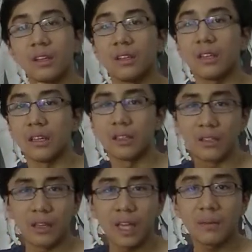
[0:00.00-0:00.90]

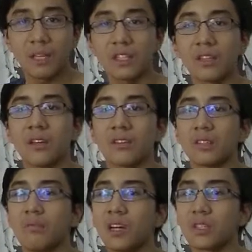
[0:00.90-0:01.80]
the animation there is
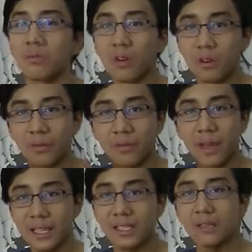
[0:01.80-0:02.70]
a much more
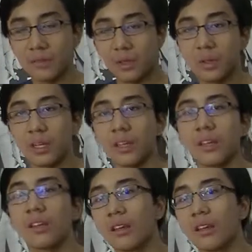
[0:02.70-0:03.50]
fast and fluid,